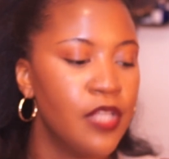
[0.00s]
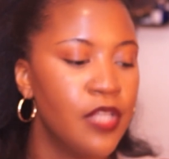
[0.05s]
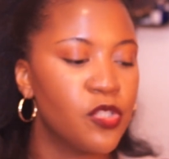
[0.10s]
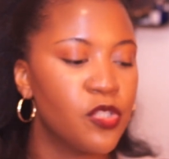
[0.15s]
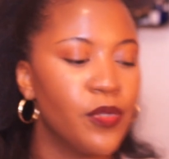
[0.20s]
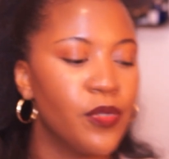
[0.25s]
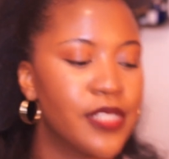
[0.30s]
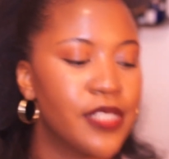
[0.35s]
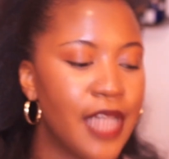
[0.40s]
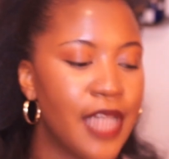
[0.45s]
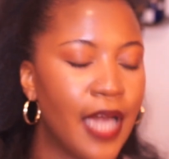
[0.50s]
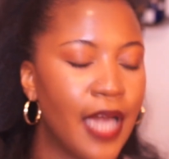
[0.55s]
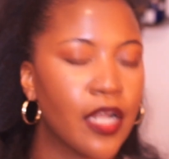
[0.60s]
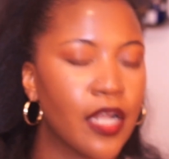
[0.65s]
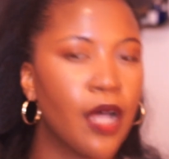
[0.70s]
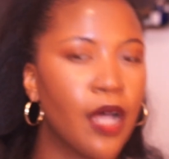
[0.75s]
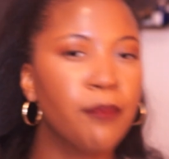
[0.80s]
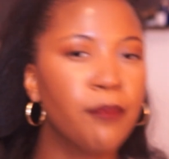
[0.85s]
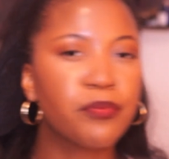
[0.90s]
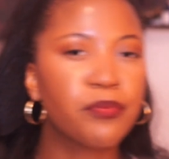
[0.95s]
So it's not
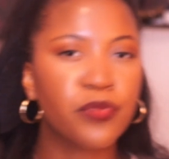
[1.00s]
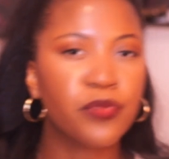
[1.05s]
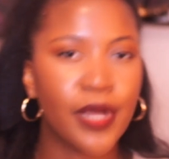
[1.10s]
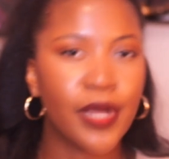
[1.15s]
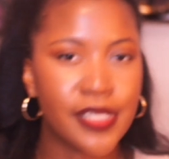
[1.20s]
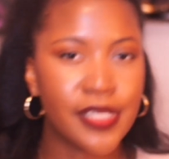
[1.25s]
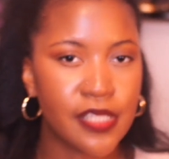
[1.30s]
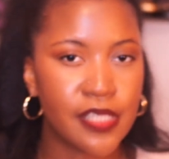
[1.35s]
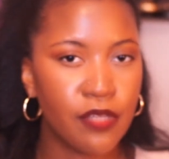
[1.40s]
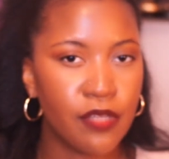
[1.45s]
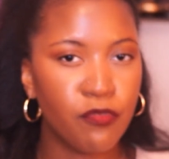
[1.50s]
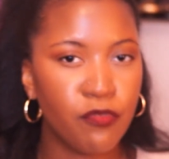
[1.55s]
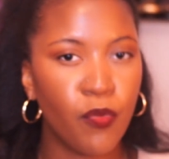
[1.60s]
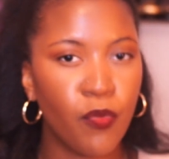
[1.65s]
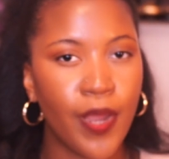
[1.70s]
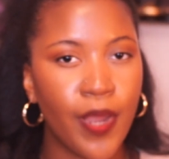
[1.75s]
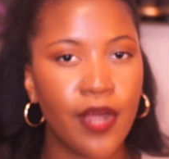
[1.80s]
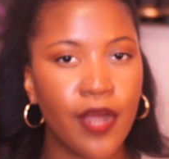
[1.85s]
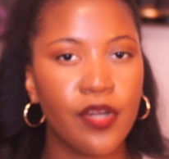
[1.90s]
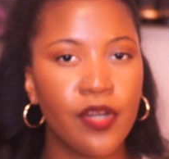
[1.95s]
compressive
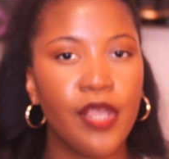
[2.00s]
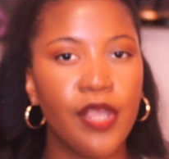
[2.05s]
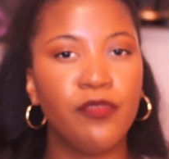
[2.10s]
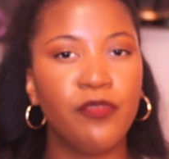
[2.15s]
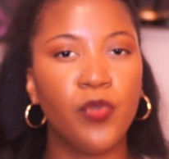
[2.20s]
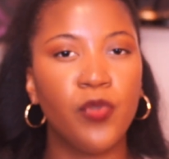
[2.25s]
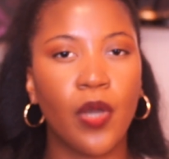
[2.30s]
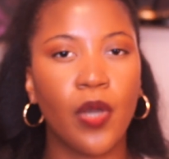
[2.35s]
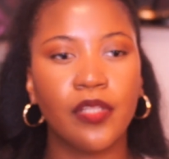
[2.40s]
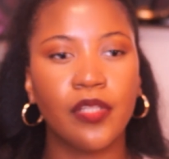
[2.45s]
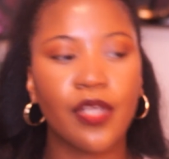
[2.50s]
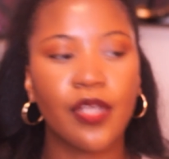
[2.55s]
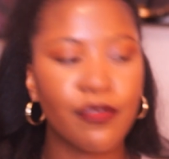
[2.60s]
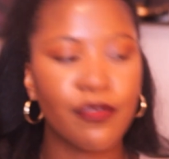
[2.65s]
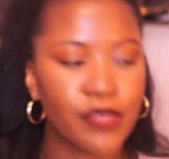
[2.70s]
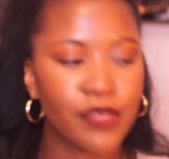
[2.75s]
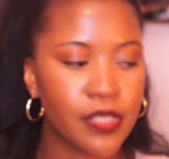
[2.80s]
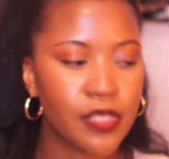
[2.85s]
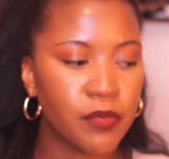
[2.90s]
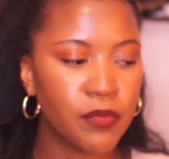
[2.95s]
wear. If you are
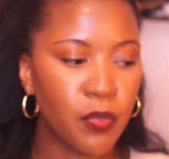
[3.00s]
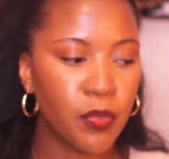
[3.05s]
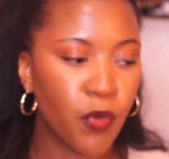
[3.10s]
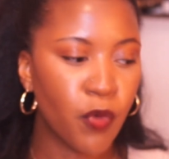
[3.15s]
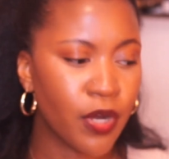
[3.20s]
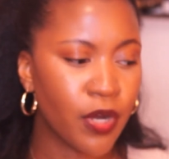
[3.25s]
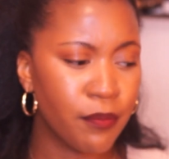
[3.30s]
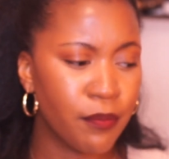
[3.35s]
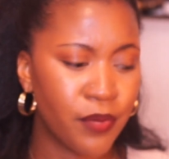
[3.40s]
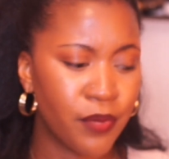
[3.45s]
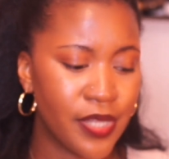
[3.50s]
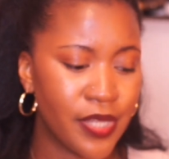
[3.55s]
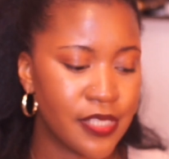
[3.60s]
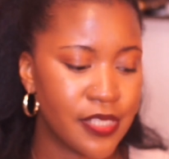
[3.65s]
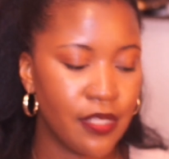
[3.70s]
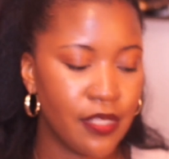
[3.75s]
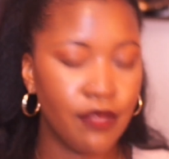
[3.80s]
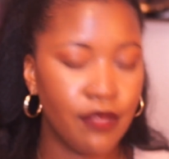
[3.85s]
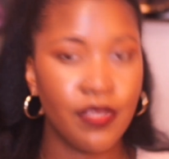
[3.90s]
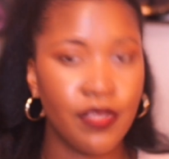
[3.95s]
looking for something more
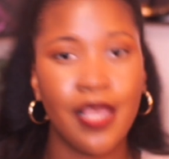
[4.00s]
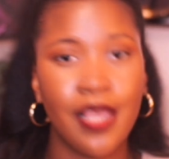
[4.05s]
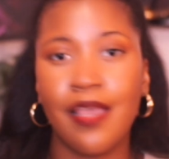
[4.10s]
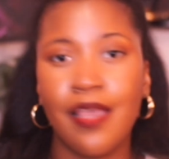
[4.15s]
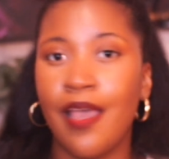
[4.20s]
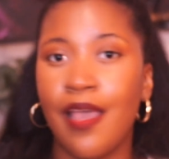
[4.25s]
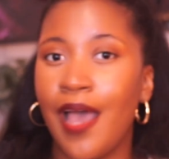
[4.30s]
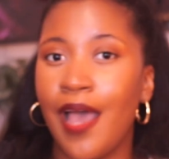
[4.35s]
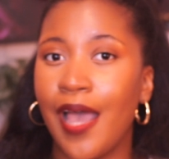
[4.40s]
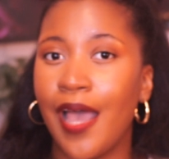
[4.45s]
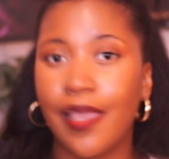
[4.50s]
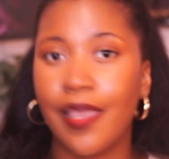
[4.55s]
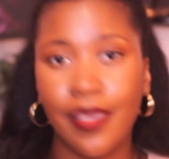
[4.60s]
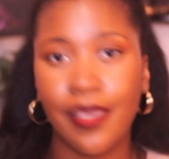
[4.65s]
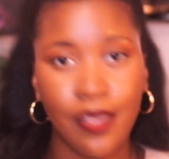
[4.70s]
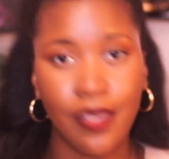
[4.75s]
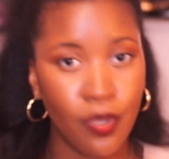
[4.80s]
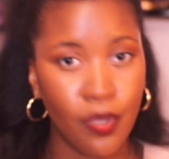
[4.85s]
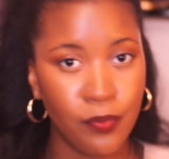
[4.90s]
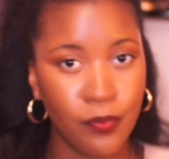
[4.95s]
compressive, I
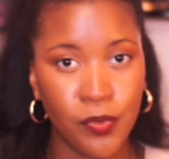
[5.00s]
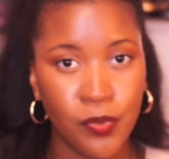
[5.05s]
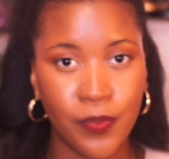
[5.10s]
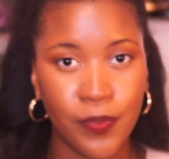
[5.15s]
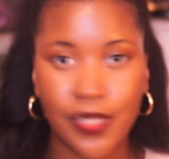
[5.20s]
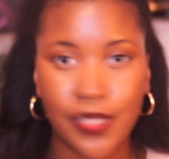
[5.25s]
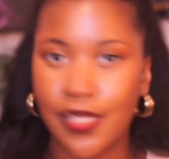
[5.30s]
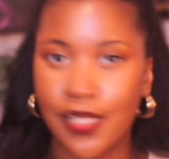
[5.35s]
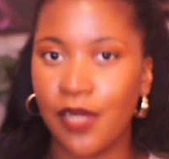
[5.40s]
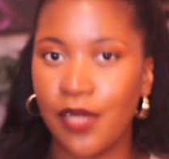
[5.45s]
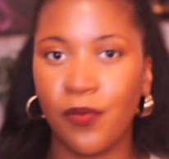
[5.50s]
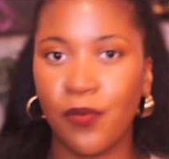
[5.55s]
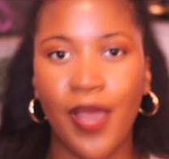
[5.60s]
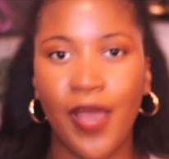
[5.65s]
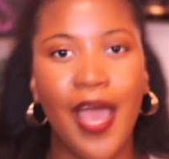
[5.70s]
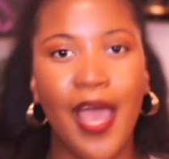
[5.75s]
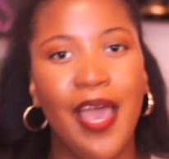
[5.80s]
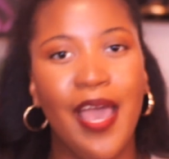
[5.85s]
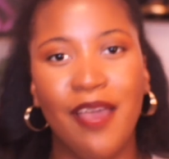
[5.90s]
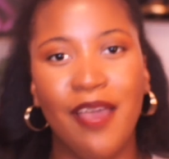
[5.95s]
can't help you because I don't
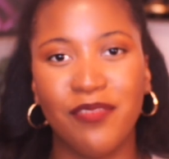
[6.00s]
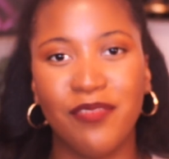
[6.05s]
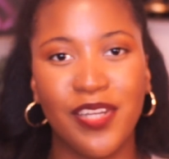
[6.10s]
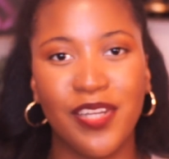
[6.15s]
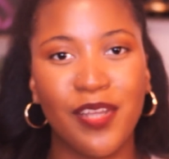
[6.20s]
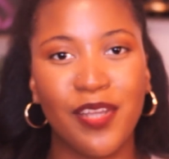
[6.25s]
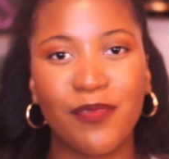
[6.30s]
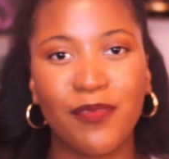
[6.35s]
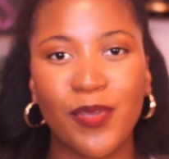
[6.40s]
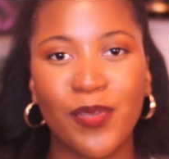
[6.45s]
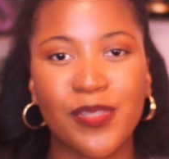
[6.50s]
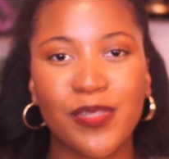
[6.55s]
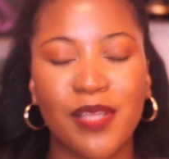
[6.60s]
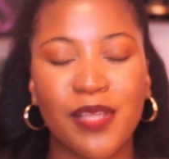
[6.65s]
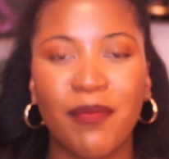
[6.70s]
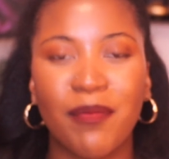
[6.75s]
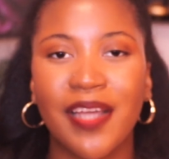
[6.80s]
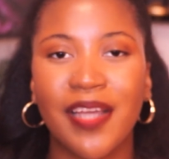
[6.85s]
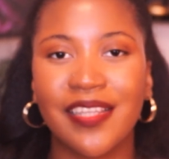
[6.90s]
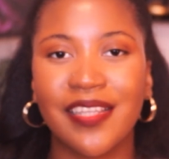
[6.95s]
have any of those
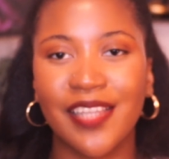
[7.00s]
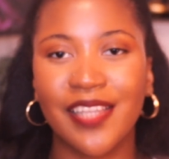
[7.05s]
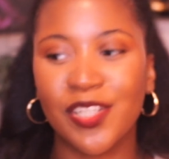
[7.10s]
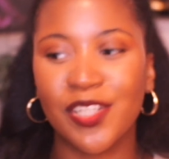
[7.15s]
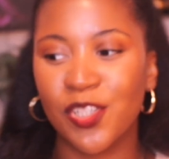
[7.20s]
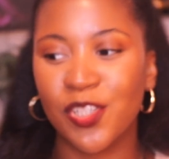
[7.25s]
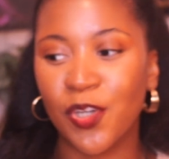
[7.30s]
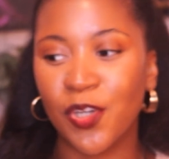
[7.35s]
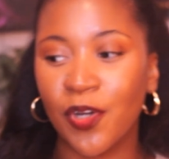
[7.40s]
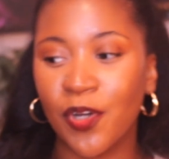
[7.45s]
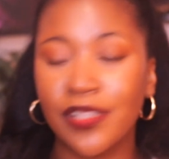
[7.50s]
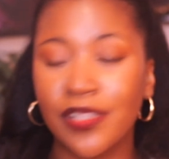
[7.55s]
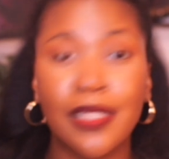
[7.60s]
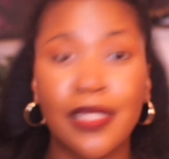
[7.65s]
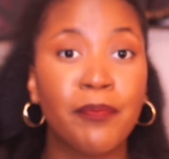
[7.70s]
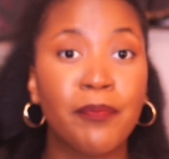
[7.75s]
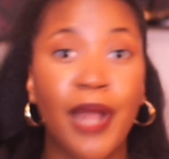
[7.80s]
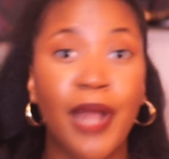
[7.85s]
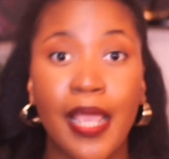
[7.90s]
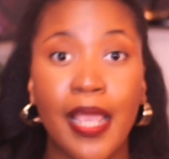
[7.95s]
in my collection
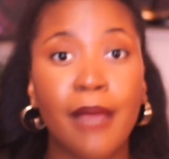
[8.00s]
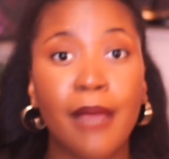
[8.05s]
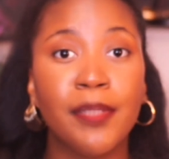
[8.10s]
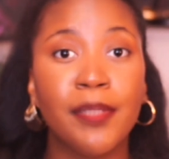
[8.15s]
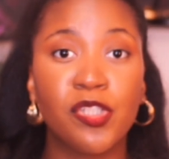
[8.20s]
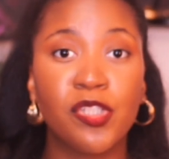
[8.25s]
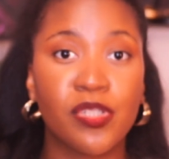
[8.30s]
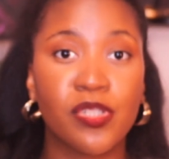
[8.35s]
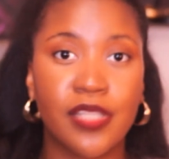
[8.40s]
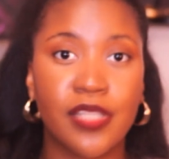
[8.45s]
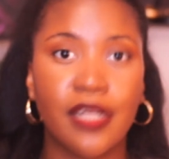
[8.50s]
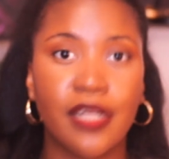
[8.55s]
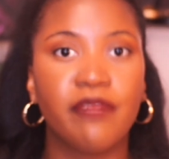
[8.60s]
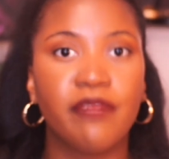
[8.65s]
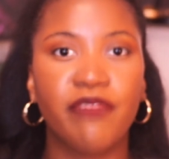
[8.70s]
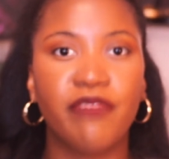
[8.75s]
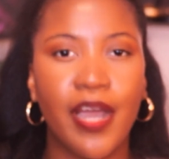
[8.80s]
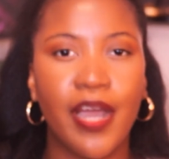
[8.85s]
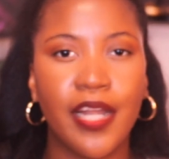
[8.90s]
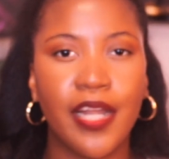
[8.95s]
currently, but I am interested
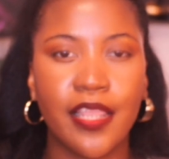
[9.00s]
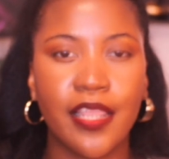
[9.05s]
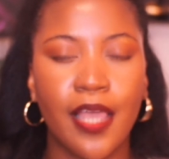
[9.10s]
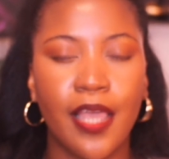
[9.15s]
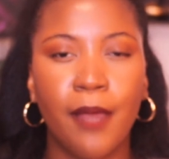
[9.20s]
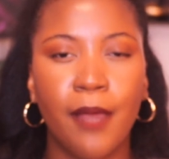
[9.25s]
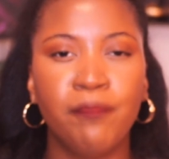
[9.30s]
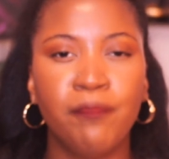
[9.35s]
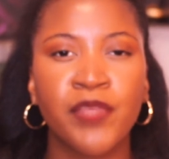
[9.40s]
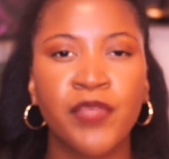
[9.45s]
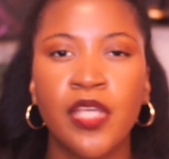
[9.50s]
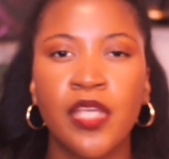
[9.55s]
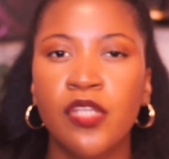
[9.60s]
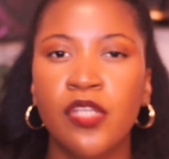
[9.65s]
in finding them.